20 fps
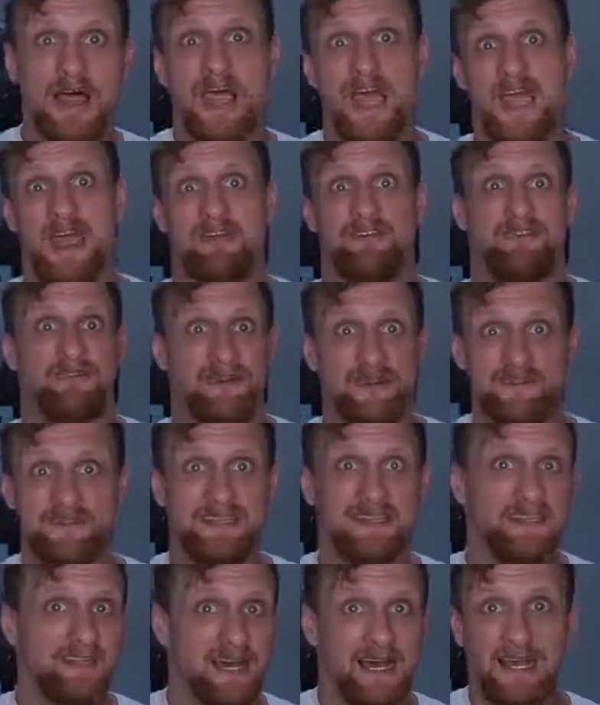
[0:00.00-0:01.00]
a
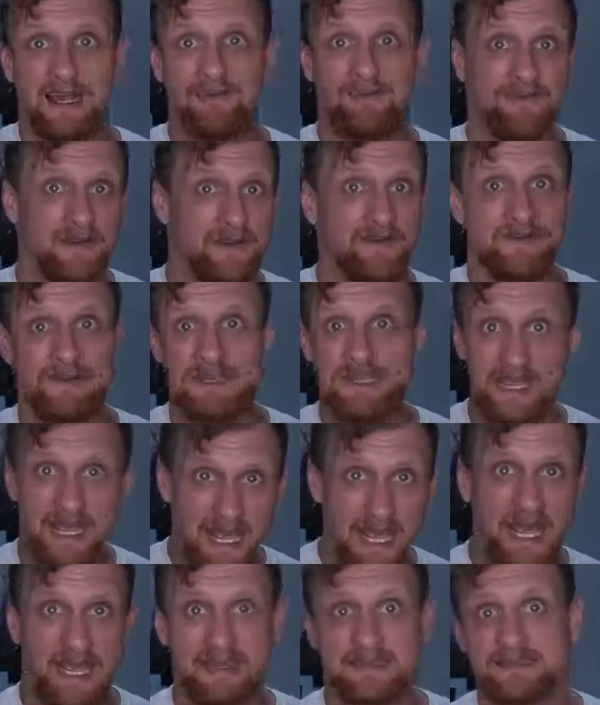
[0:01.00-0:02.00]

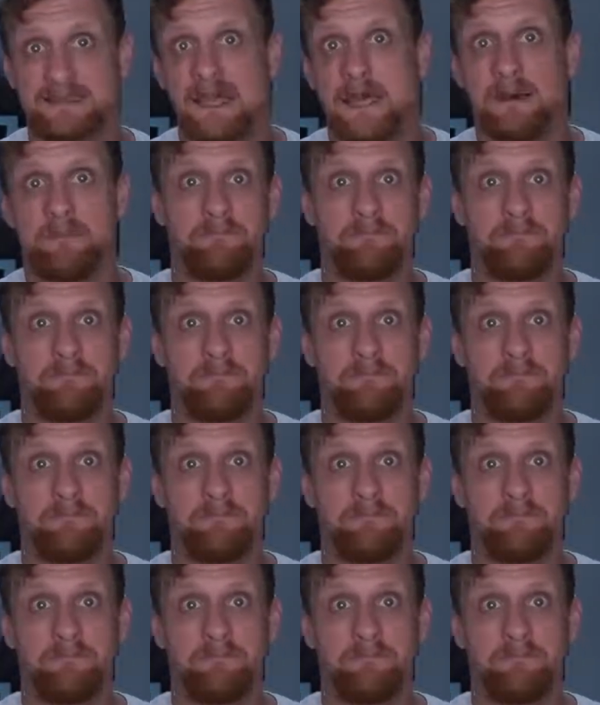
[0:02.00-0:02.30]
5950X